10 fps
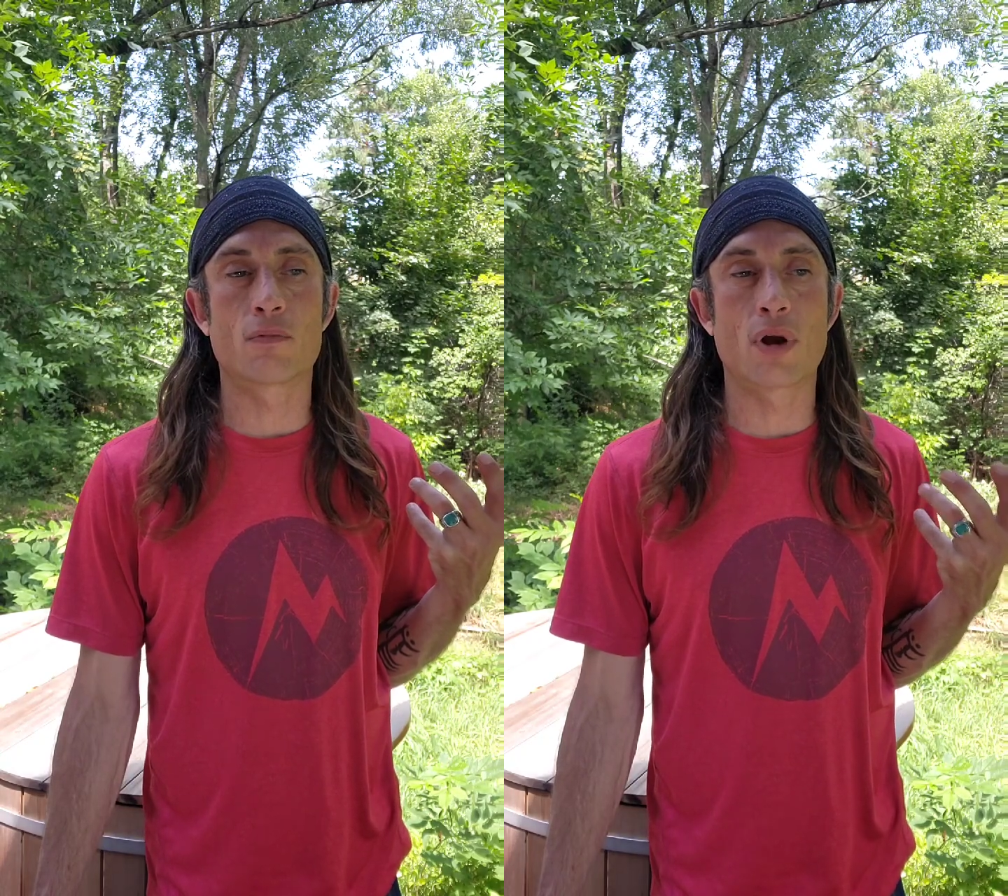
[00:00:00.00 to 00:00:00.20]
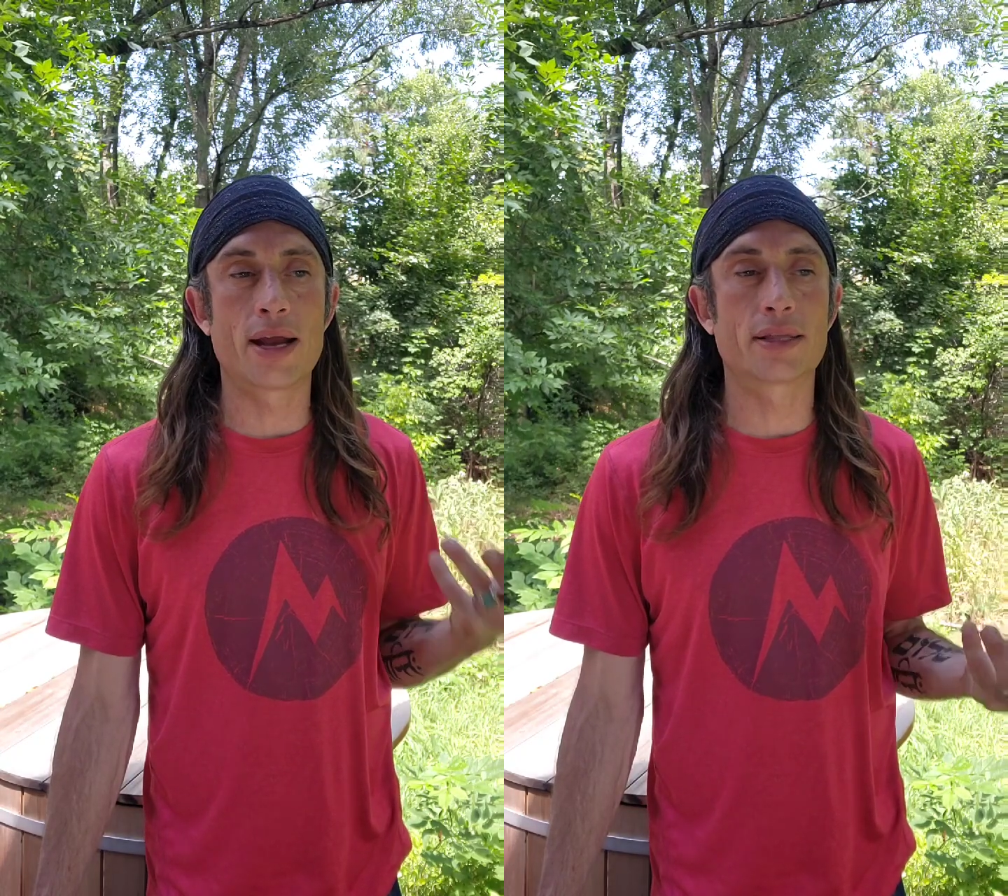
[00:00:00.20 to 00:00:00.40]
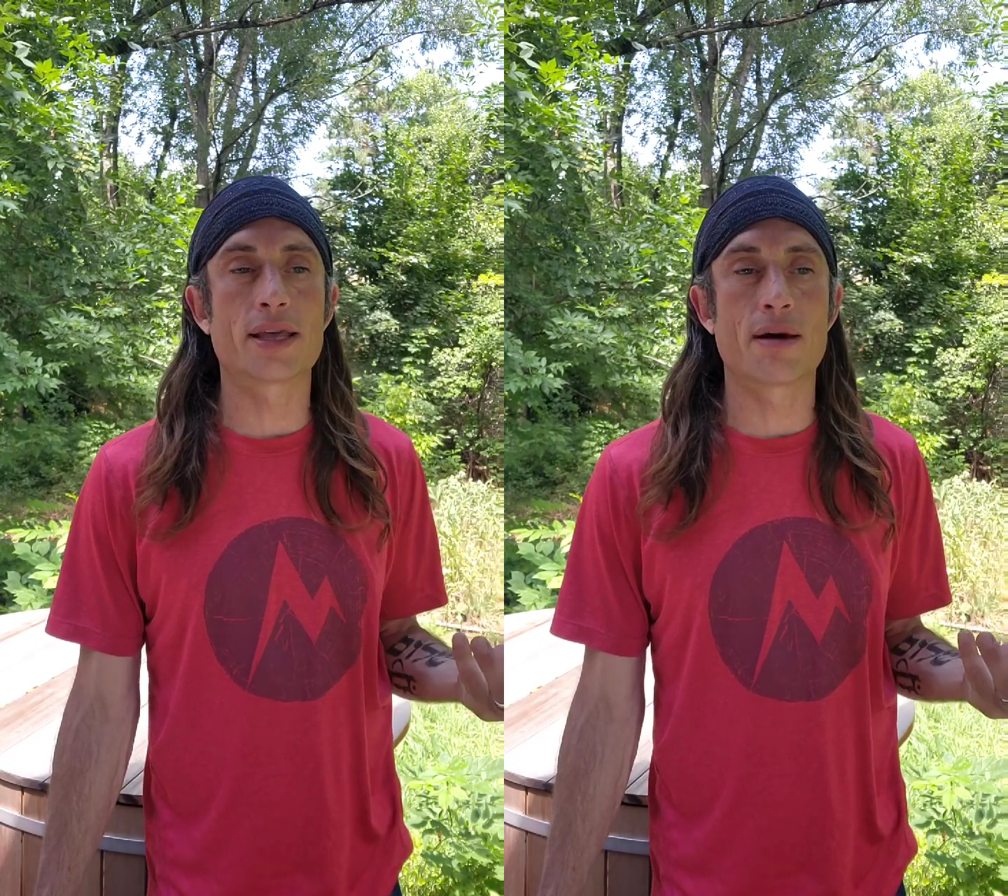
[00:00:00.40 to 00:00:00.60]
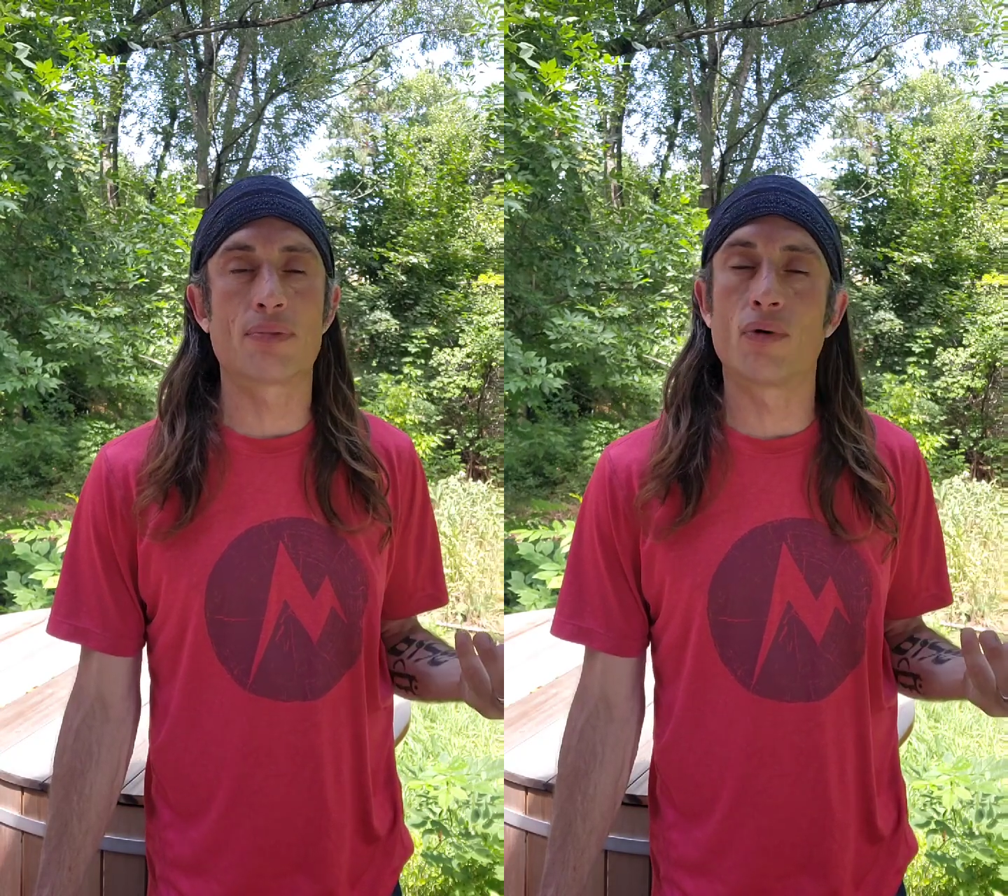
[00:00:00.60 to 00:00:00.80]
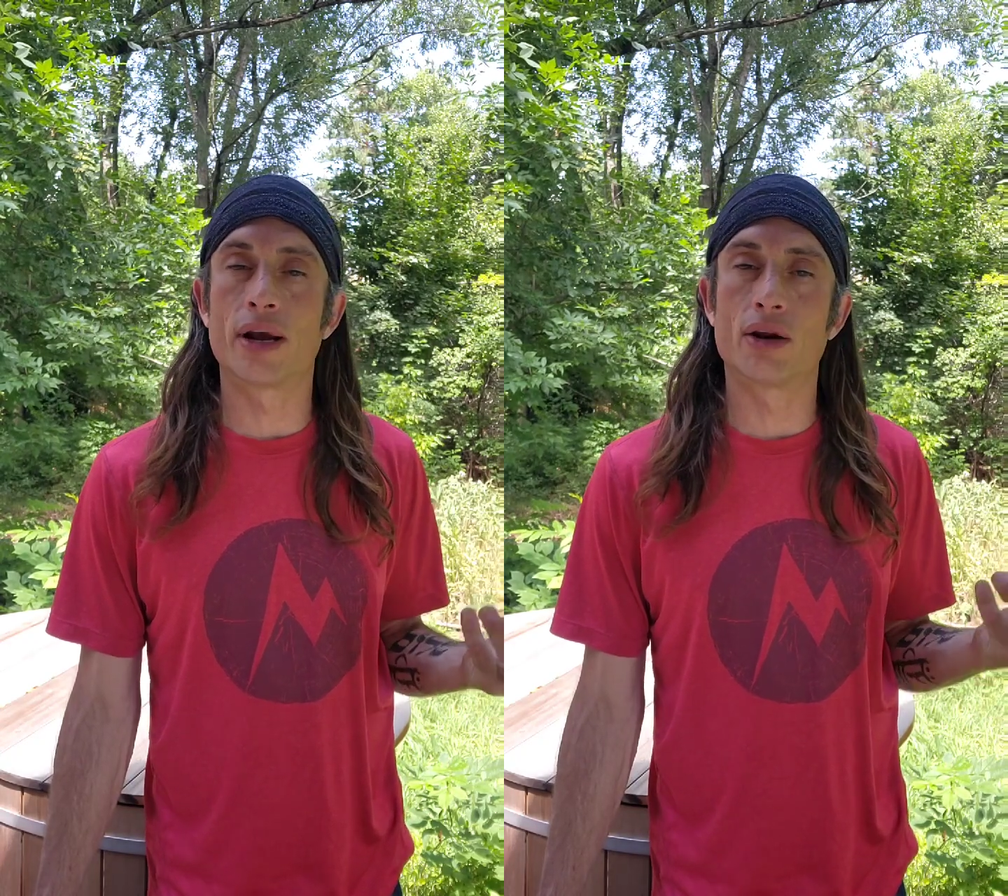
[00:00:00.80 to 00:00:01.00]
right at
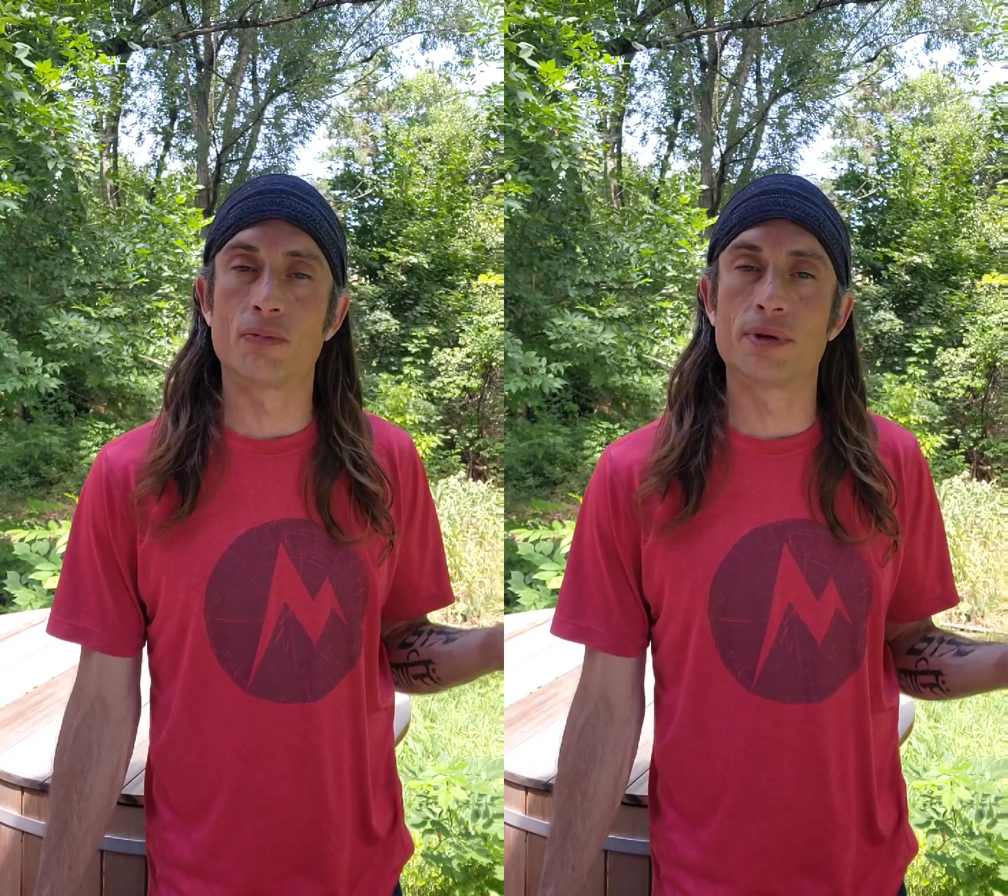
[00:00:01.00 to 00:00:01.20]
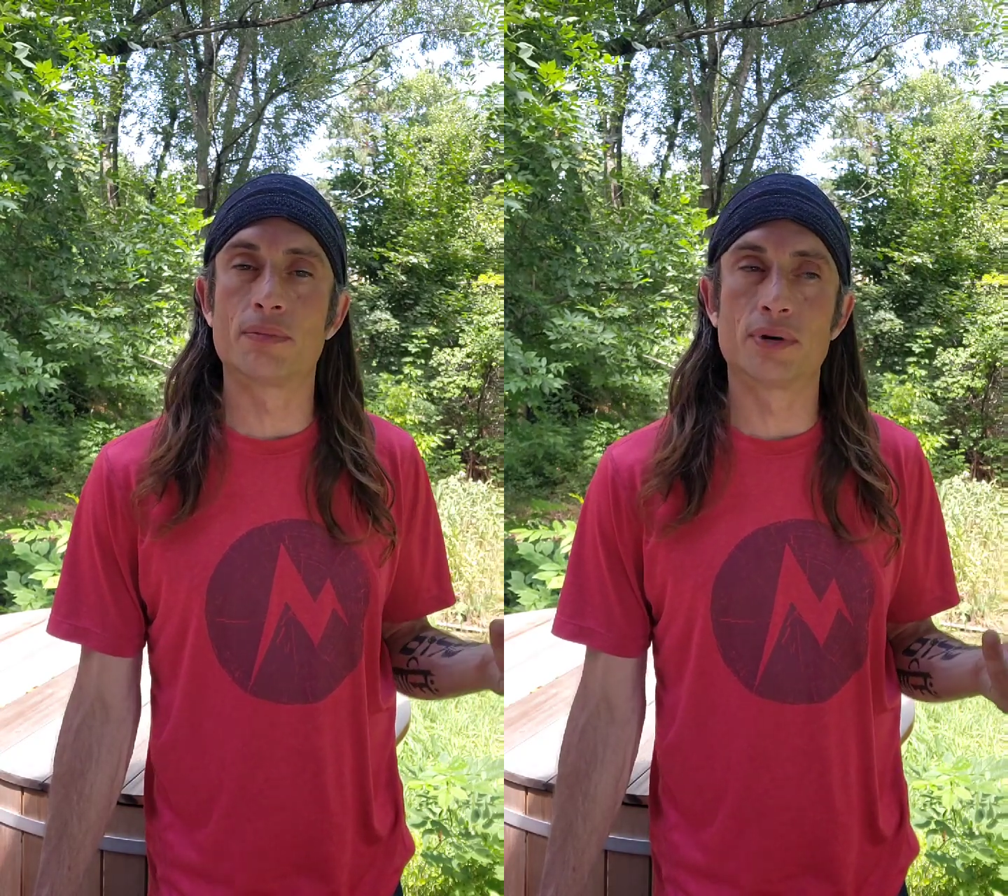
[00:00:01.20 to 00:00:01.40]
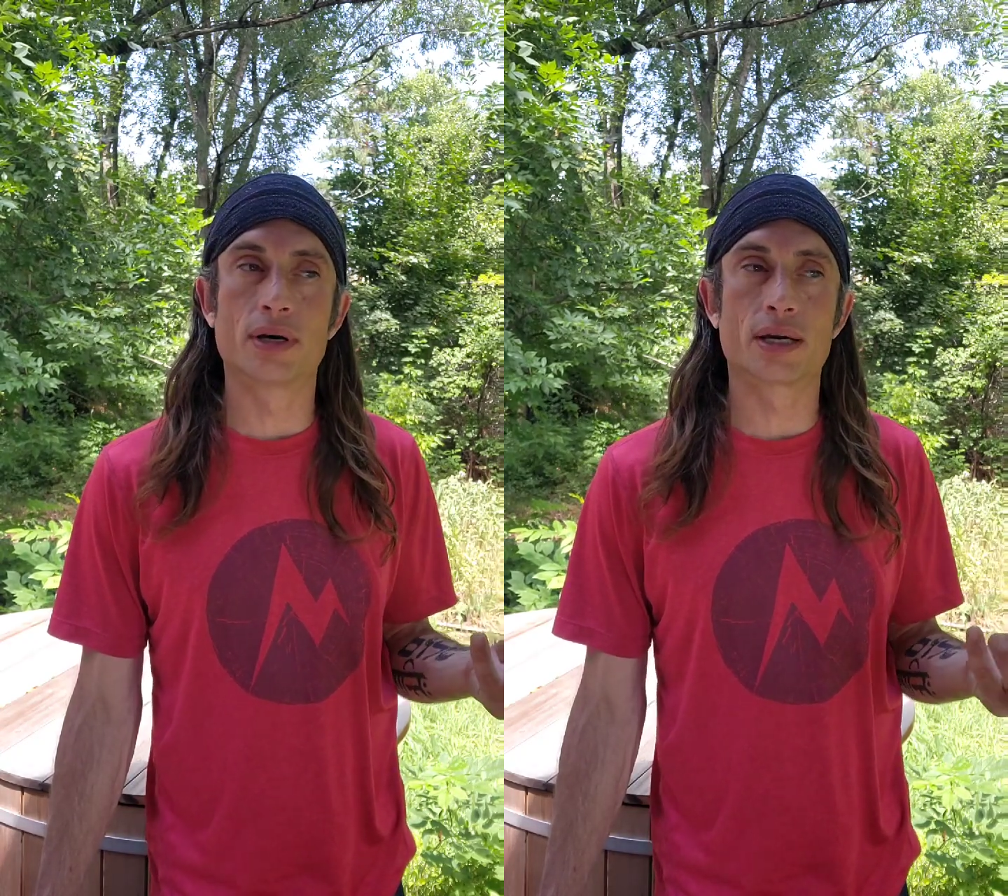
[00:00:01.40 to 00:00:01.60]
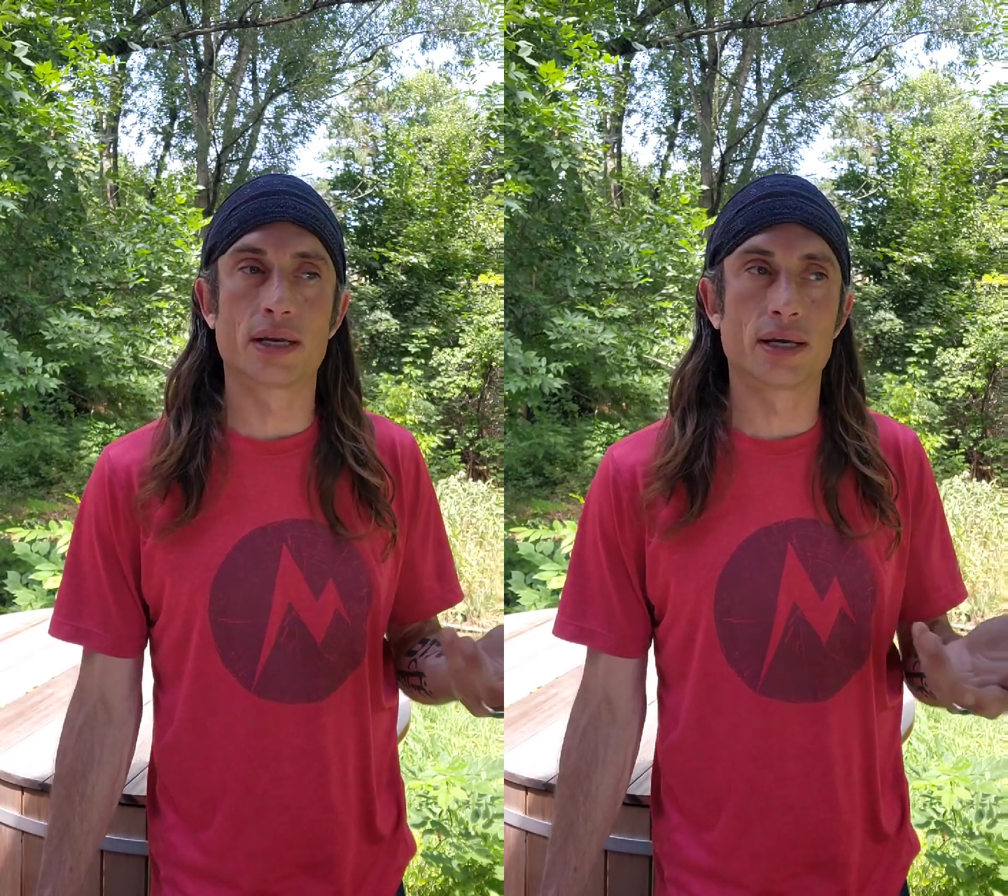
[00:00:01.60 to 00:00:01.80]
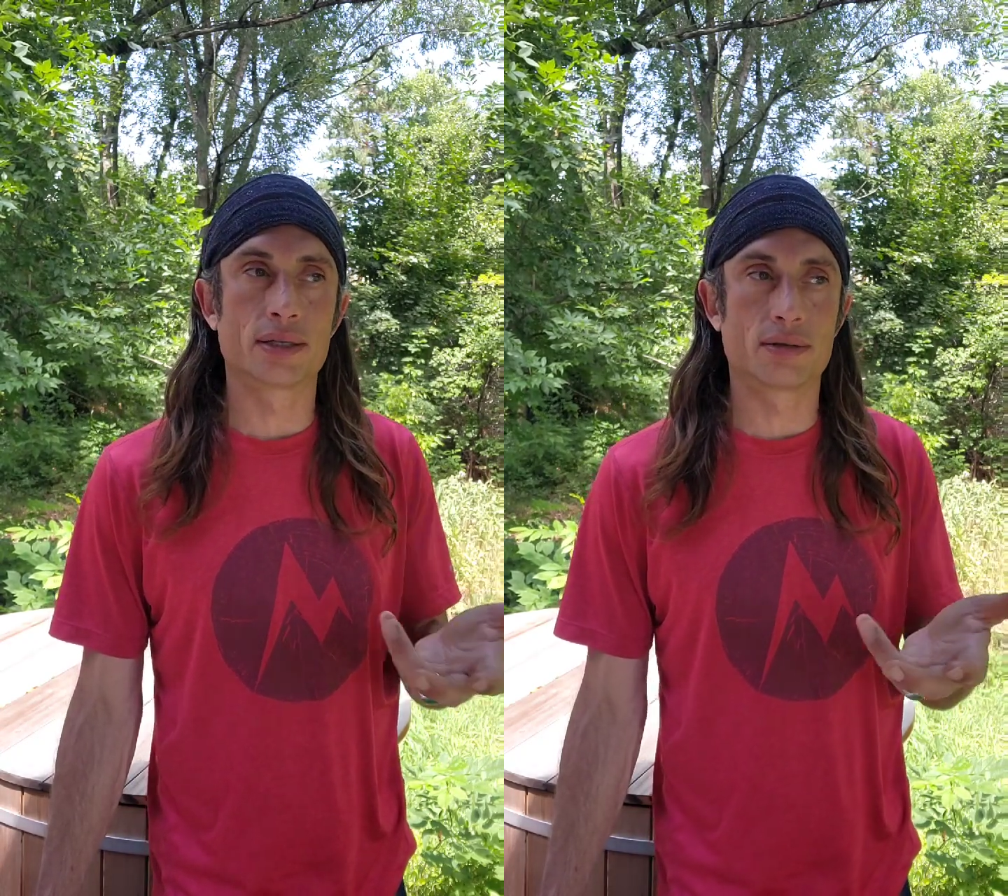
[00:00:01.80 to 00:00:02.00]
that point, opened a book,
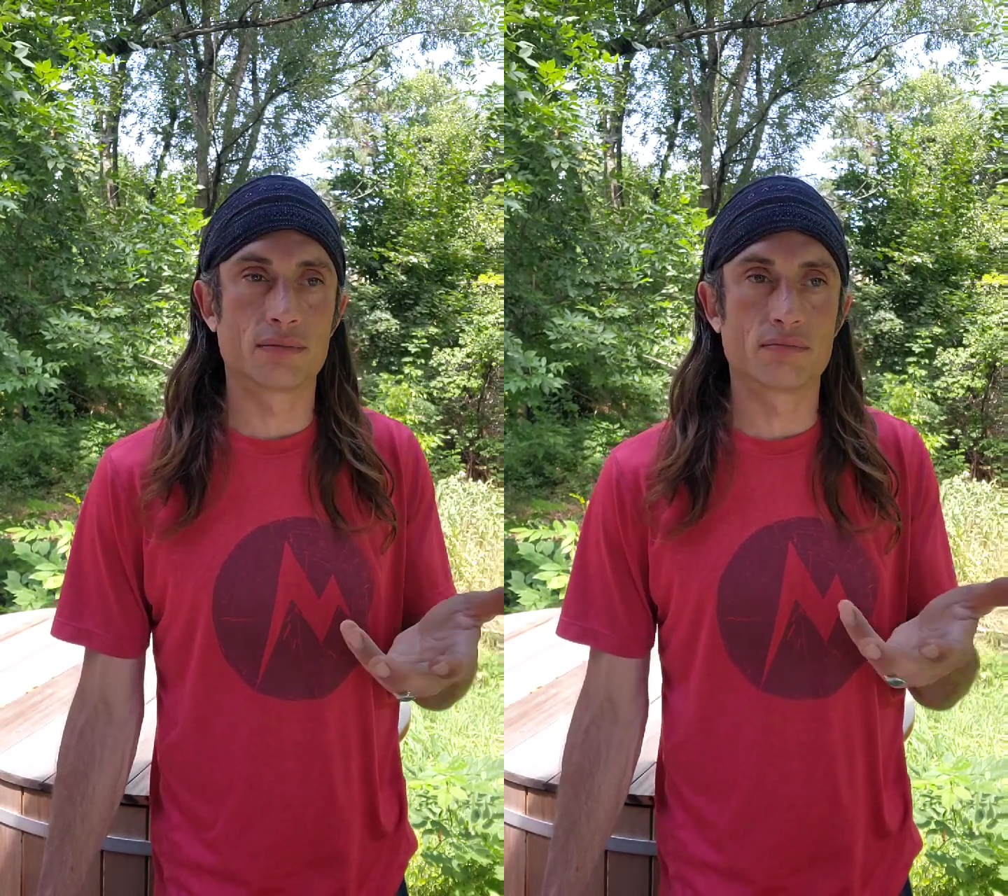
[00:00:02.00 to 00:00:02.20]
and it